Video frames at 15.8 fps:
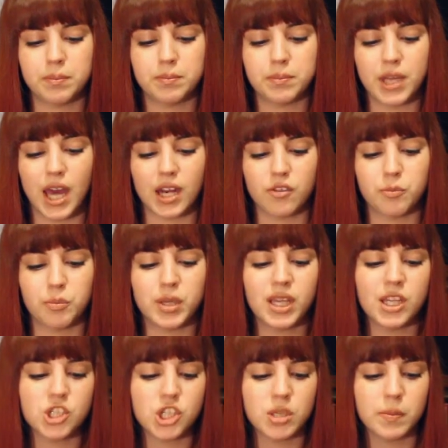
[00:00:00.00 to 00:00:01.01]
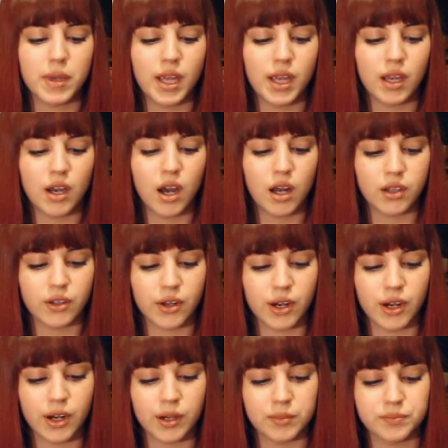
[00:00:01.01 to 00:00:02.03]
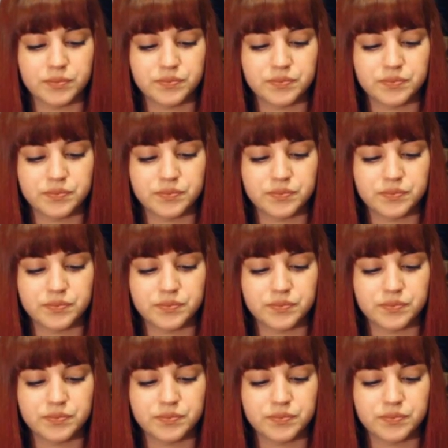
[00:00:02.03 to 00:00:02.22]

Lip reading: kind of peachy pink color,